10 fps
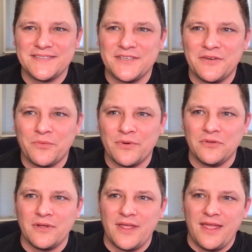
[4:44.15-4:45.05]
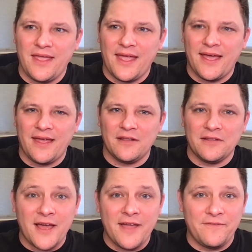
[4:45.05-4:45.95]
So we're looking at
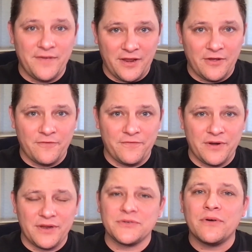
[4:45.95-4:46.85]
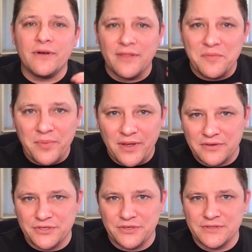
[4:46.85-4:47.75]
live video footage, or are they
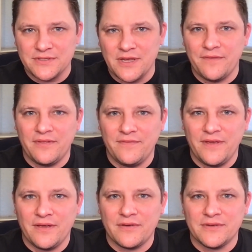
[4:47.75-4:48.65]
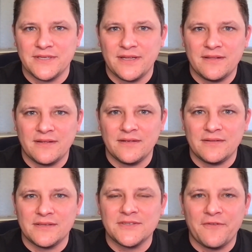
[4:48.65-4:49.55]
pictures of the vehicles that
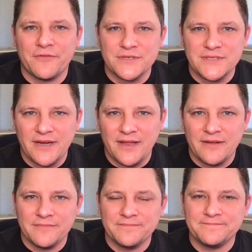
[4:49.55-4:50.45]
the software is studying?